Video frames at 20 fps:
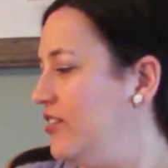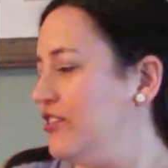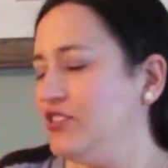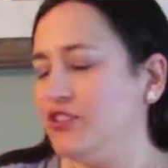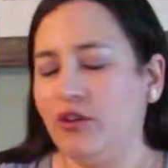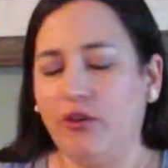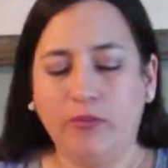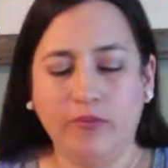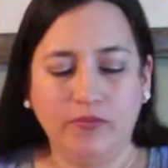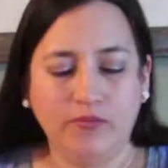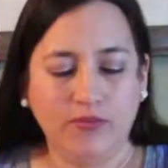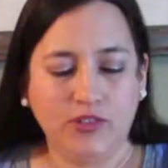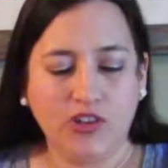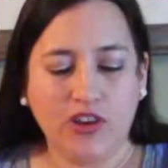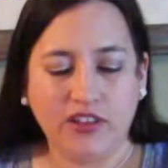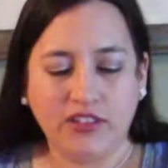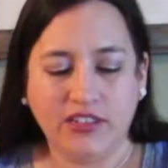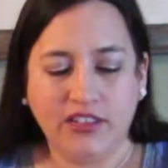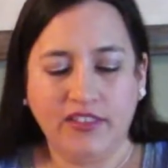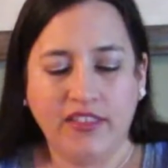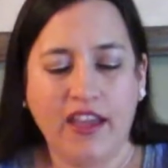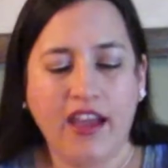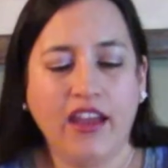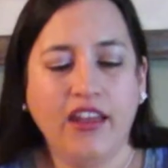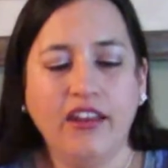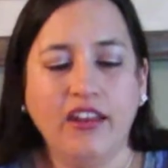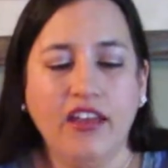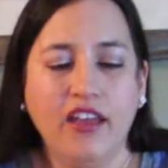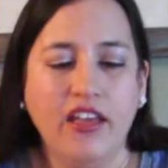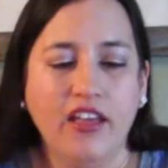So I'm tossing
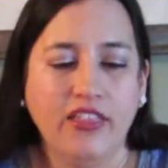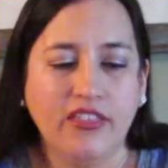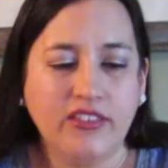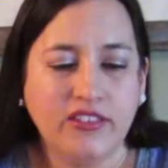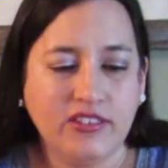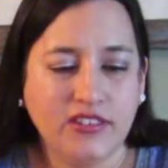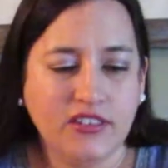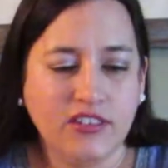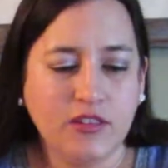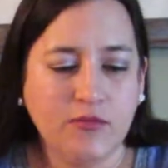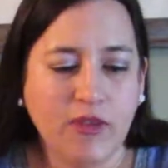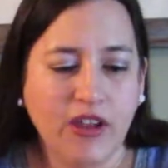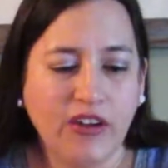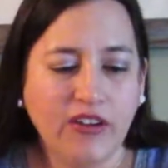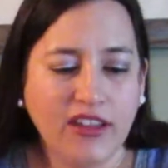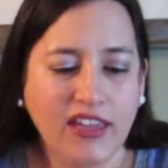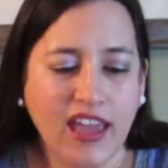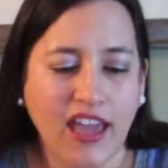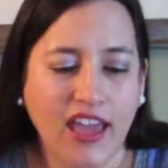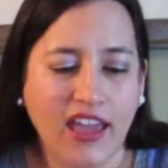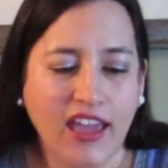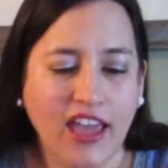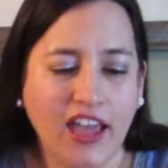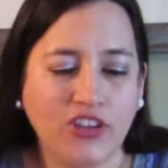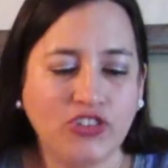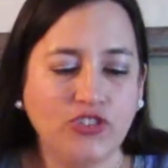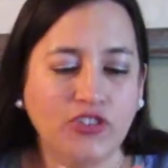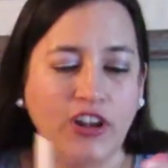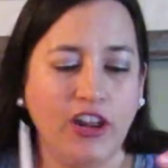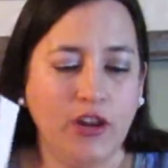that. This is the Mary Kay
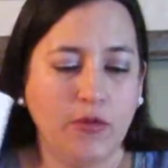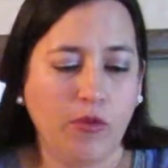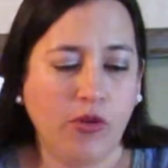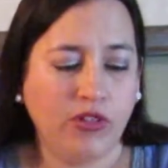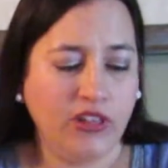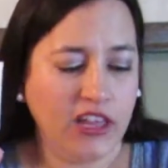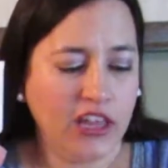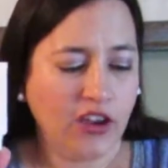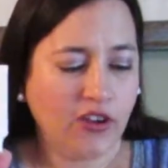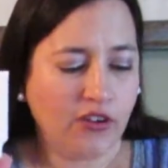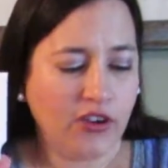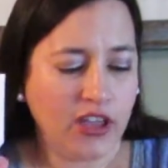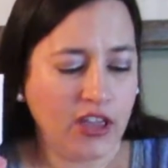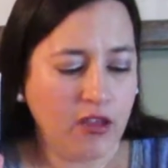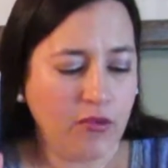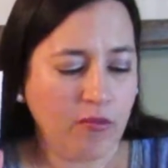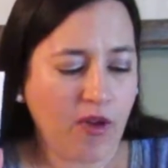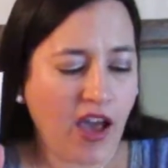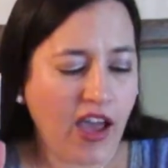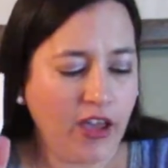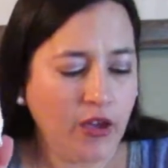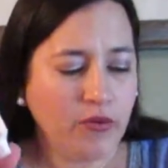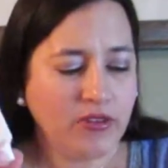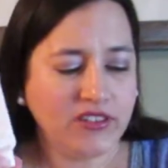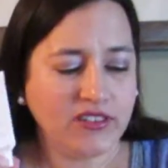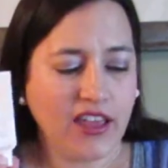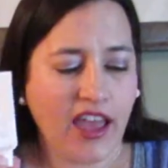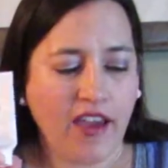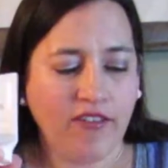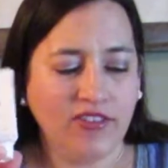Extra Night Emollient Cream. I
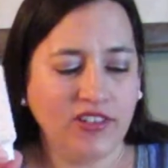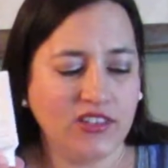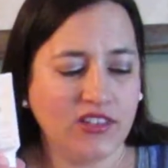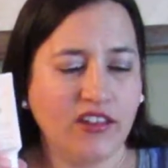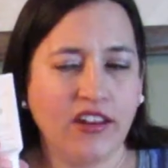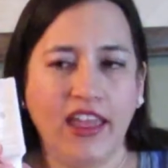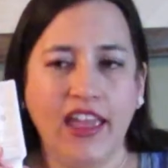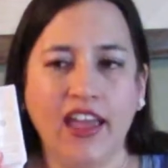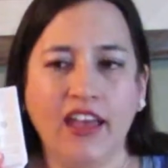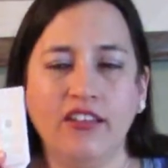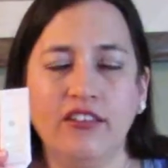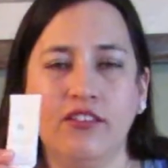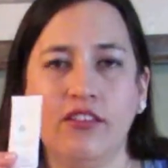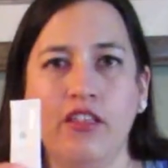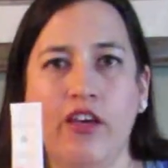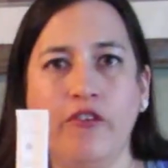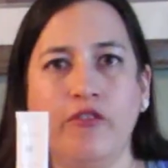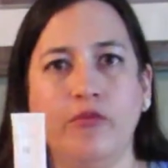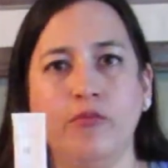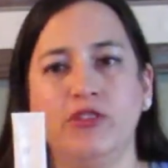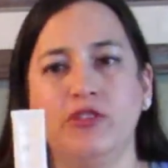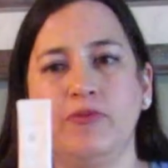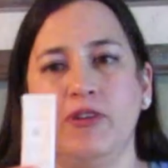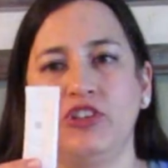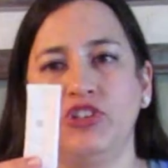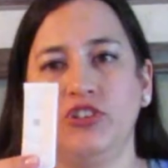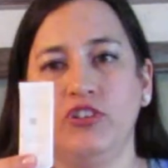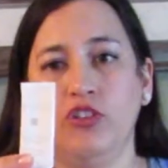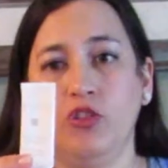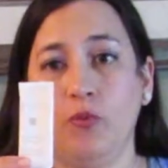always have these on hand. Love them,
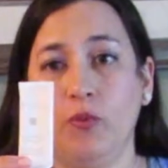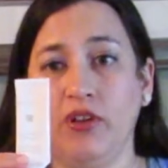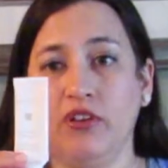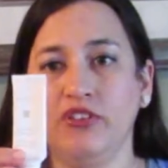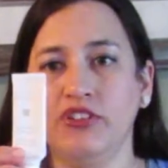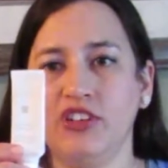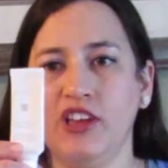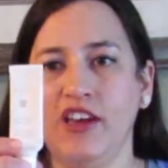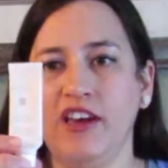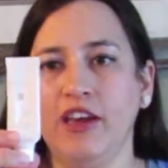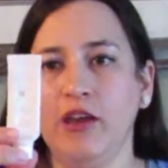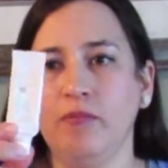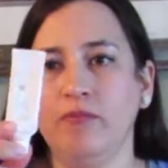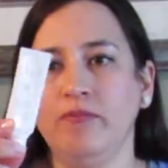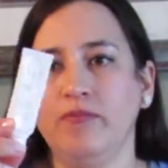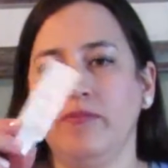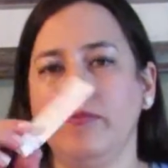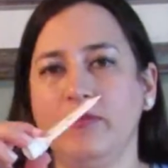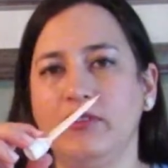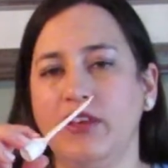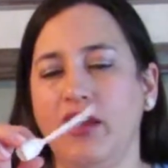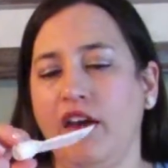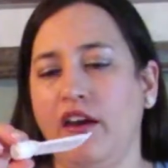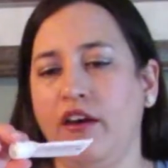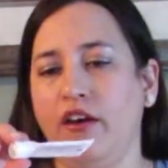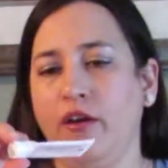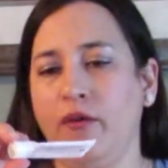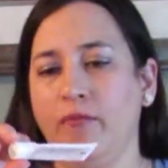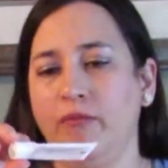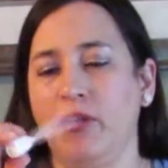especially in the wintertime.
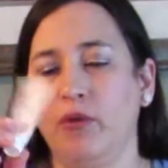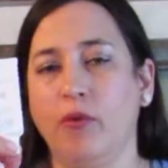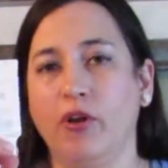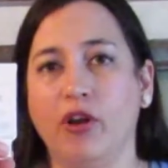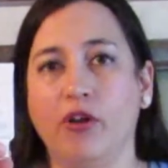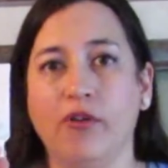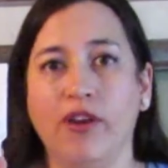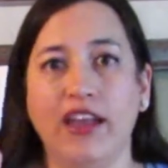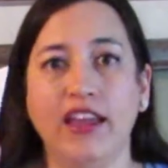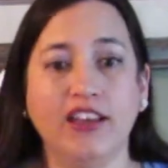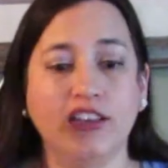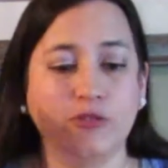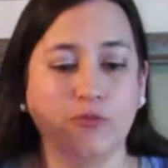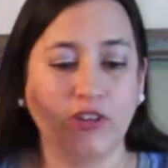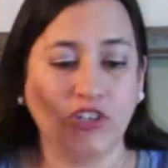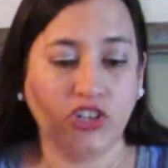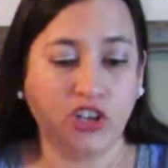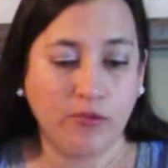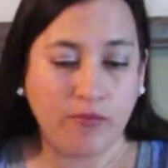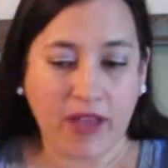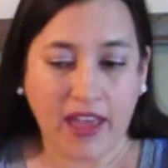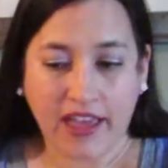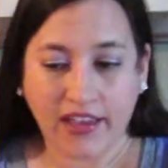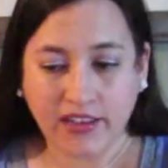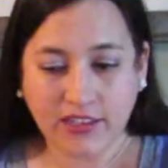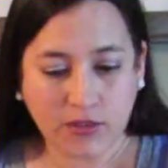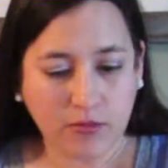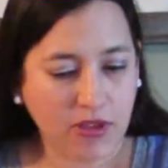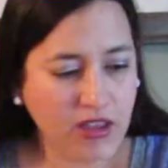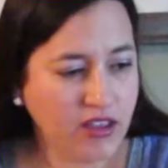Um, they work great, especially on my
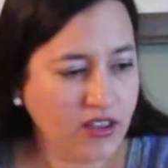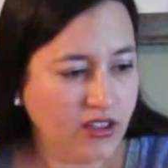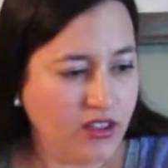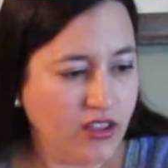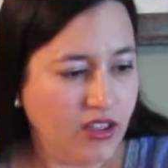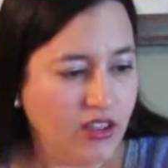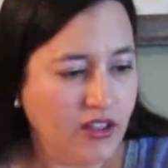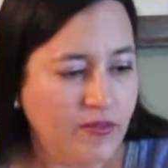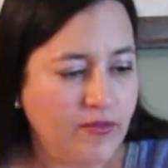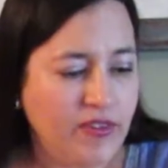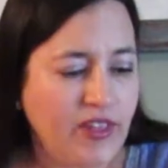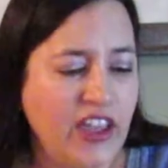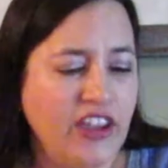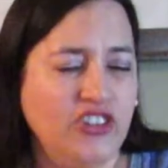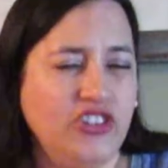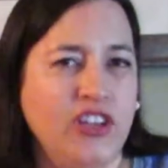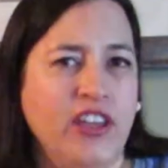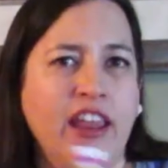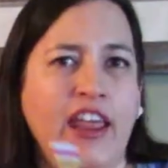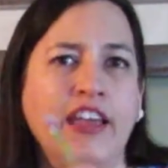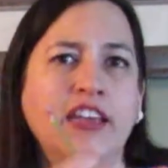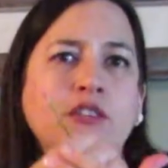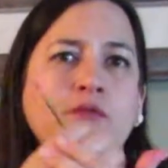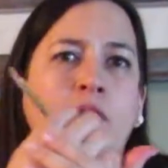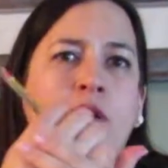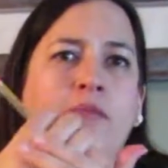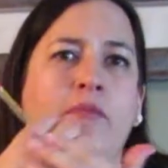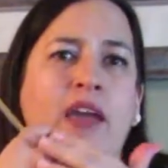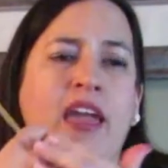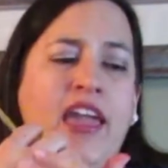eczema. I usually get
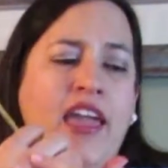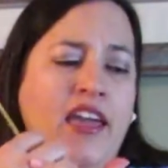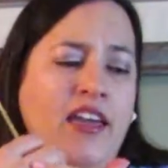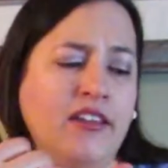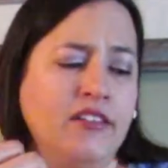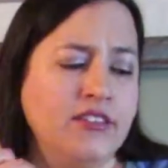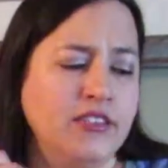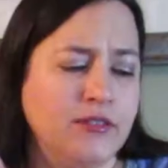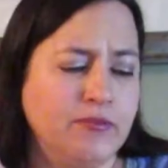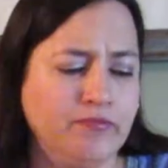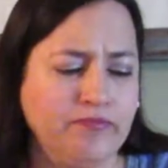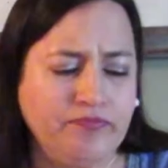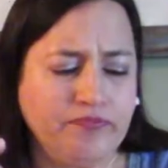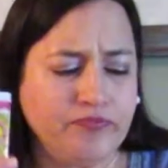eczema on my hands.